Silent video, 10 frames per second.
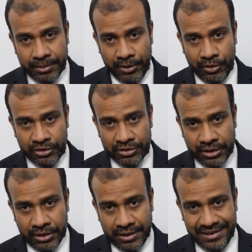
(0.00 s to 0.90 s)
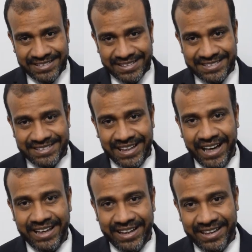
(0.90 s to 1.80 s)
because there's a
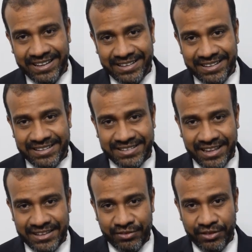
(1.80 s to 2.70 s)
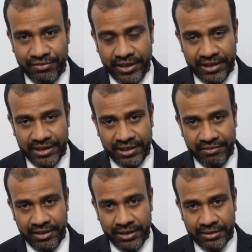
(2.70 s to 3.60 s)
slight increase in the size of the feet in the
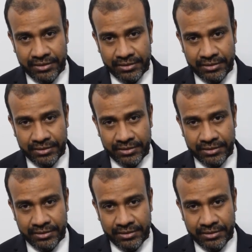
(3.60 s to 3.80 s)
evening.